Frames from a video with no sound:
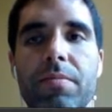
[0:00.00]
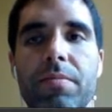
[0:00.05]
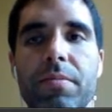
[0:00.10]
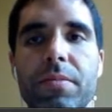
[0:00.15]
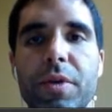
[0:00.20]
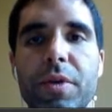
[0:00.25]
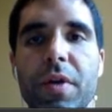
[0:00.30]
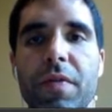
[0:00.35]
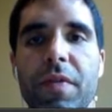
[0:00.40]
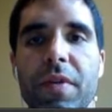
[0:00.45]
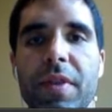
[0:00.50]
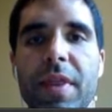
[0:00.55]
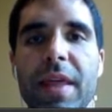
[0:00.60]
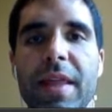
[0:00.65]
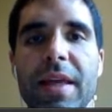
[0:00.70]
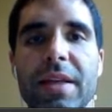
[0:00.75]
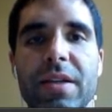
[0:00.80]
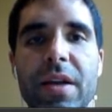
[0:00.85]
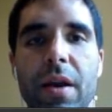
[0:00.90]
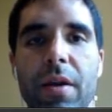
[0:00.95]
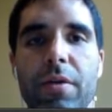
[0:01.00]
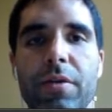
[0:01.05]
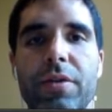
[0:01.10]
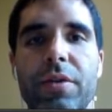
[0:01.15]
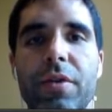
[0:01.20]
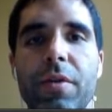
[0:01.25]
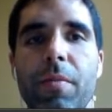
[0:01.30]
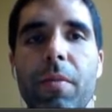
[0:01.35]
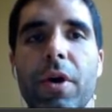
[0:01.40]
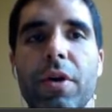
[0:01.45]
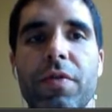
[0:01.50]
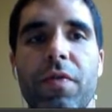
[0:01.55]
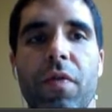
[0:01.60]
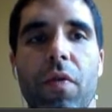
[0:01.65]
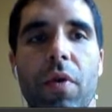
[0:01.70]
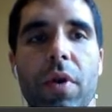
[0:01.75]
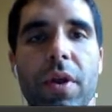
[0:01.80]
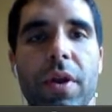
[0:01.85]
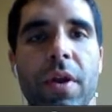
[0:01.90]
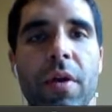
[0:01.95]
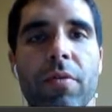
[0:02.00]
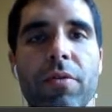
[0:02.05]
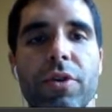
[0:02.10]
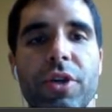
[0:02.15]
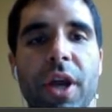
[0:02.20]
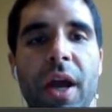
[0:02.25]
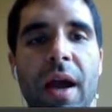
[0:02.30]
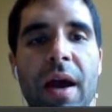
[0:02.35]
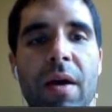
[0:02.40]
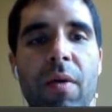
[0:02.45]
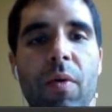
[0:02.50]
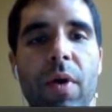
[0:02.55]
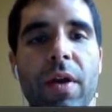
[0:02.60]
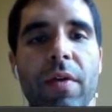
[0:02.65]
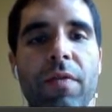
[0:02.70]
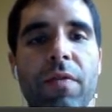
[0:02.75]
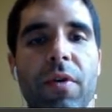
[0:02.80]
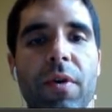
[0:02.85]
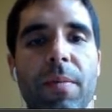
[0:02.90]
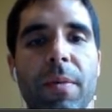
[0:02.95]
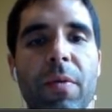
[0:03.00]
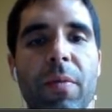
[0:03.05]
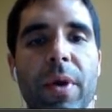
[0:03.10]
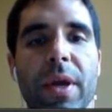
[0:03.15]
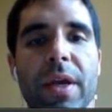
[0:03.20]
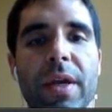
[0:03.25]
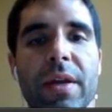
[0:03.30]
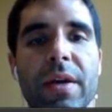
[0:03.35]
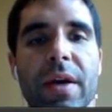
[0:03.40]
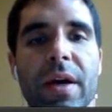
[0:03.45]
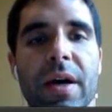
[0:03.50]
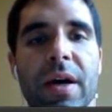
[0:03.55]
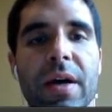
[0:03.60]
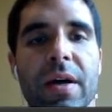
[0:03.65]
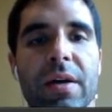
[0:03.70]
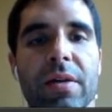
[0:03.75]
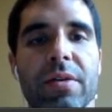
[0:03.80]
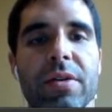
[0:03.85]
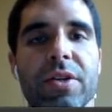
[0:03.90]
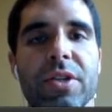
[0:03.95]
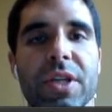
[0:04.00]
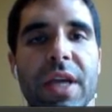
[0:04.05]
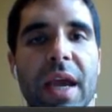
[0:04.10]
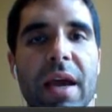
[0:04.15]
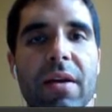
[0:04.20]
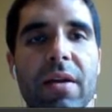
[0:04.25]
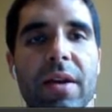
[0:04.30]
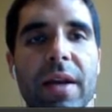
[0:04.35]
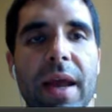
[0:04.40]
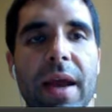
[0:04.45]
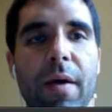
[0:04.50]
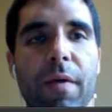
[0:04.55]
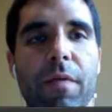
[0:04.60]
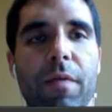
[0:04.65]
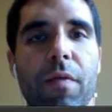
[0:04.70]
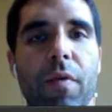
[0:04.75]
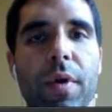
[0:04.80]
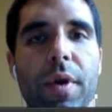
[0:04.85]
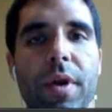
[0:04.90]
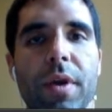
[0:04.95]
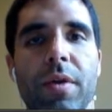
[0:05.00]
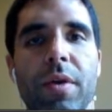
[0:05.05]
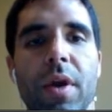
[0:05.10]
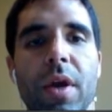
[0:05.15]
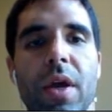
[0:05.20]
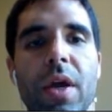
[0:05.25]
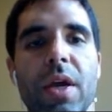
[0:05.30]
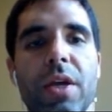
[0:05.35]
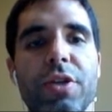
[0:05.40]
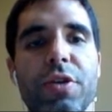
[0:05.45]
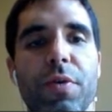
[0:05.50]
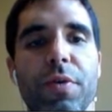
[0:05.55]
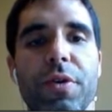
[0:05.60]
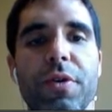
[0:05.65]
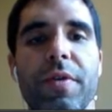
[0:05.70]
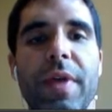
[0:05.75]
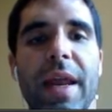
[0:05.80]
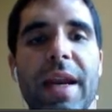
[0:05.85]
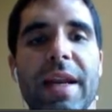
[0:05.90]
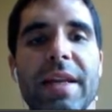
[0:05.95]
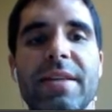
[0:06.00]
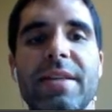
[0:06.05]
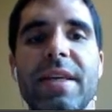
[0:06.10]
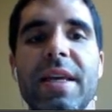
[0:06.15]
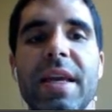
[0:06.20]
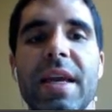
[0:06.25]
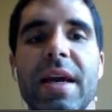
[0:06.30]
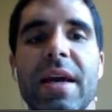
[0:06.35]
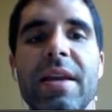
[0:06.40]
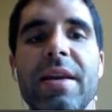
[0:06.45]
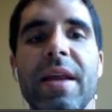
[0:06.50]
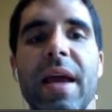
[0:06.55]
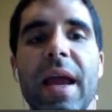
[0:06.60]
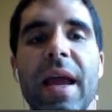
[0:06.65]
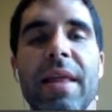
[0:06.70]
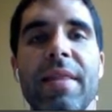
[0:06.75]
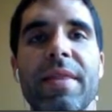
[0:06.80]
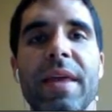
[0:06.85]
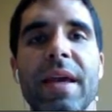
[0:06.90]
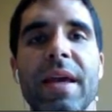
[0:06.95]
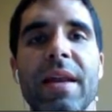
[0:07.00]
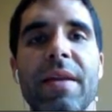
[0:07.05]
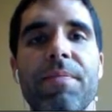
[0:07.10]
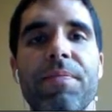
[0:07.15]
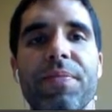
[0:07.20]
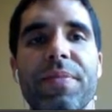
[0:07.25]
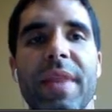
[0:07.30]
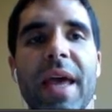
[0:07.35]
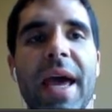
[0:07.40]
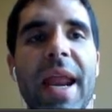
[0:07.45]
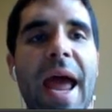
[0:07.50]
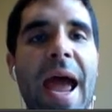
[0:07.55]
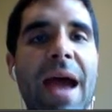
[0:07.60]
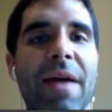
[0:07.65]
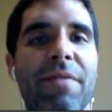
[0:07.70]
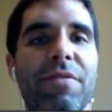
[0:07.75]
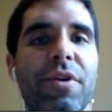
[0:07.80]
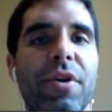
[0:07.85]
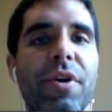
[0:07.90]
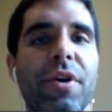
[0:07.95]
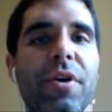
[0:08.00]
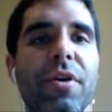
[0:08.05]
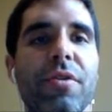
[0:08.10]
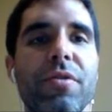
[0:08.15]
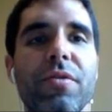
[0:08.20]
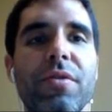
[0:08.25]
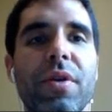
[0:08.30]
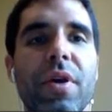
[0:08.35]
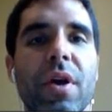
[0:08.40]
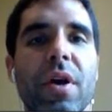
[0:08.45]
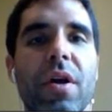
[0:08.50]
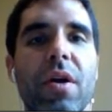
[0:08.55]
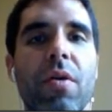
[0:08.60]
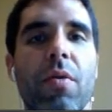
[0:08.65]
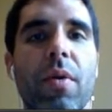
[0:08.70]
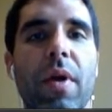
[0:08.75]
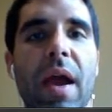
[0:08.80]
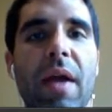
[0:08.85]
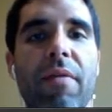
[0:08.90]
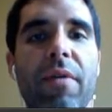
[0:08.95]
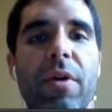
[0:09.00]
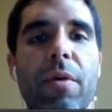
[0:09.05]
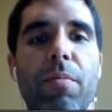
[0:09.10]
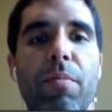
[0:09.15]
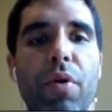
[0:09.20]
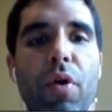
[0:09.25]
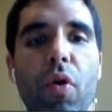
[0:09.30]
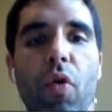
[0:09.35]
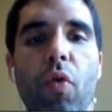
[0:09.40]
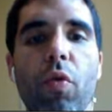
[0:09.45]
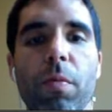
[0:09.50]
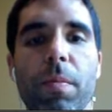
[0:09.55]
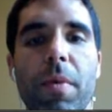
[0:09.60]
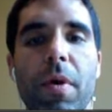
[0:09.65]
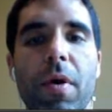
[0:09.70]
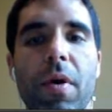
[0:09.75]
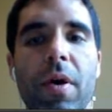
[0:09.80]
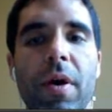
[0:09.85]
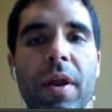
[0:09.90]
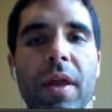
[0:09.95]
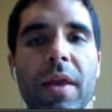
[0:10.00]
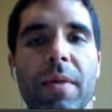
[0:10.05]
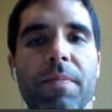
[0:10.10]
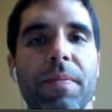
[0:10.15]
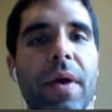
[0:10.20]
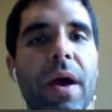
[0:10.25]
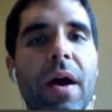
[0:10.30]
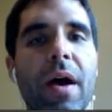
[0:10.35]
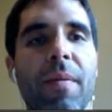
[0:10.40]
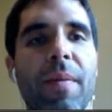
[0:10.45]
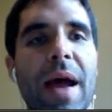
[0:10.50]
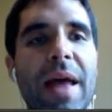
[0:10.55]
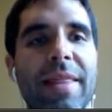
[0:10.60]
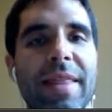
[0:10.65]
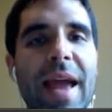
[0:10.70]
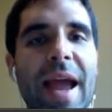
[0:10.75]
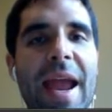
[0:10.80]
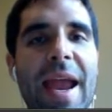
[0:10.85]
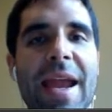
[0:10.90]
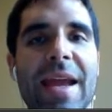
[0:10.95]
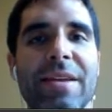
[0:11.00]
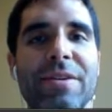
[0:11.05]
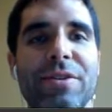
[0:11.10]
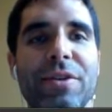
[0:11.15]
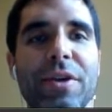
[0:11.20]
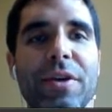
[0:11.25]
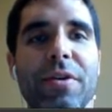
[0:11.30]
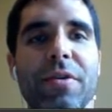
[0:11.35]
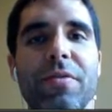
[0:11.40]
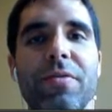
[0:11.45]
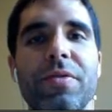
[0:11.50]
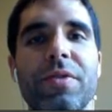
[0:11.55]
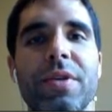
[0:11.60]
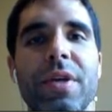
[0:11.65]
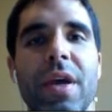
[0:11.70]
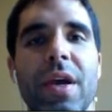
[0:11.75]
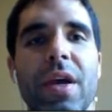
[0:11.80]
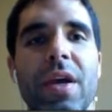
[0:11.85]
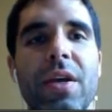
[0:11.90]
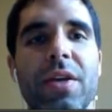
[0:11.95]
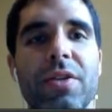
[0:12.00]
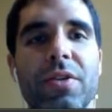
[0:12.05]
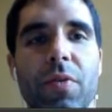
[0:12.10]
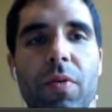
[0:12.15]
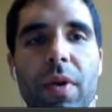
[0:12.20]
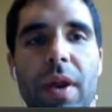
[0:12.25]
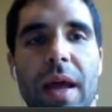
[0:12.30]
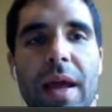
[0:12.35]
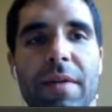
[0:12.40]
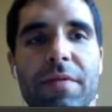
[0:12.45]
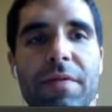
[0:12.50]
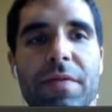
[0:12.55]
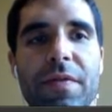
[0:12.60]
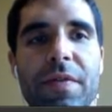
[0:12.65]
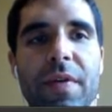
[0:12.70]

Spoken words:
if you think that's a little too much for you, don't shy away from it. We can scale it down for you. So we'll do that at 10, and then that afternoon, we're having a pool party at the Antunes. So we'll have,